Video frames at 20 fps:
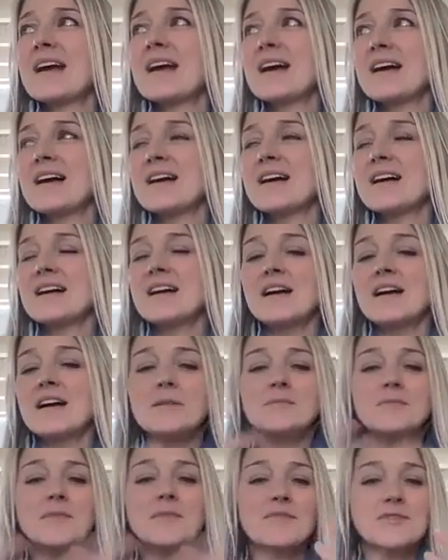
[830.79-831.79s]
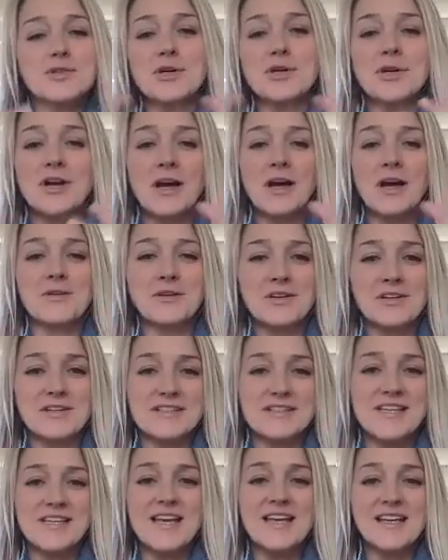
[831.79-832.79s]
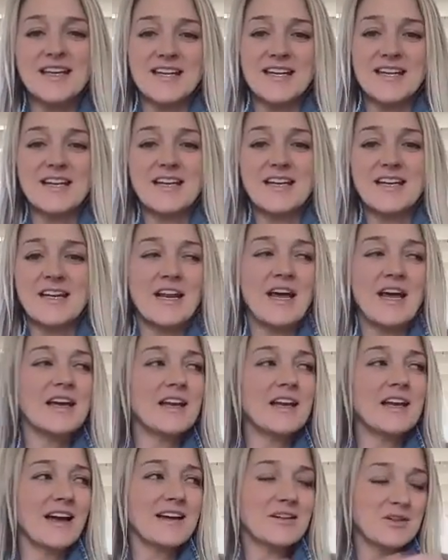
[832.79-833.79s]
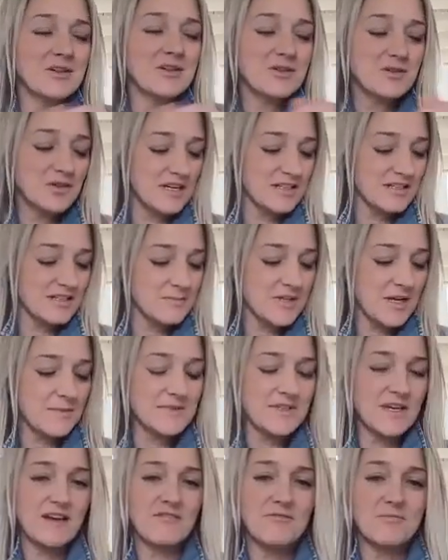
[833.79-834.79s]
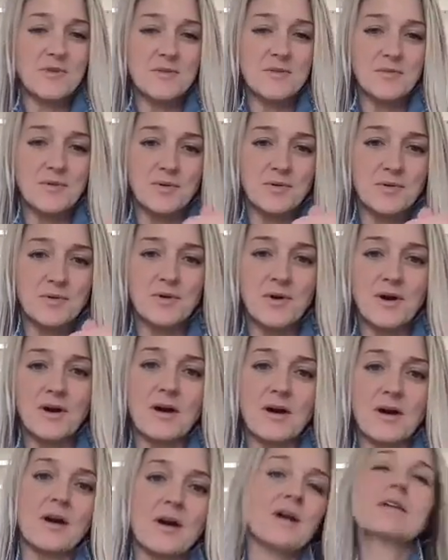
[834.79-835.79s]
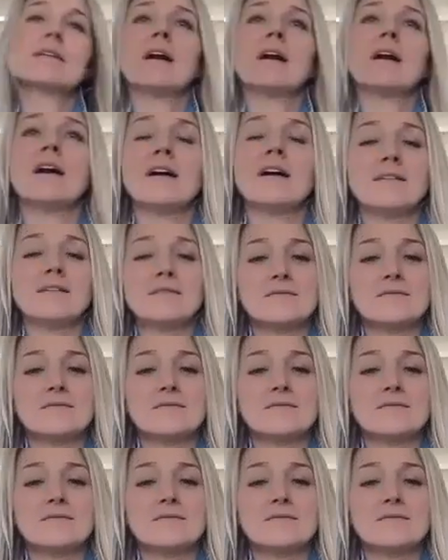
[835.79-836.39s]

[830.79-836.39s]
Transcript: I'm never sure how they're going to take it. And I agree. Sometimes I have people who are not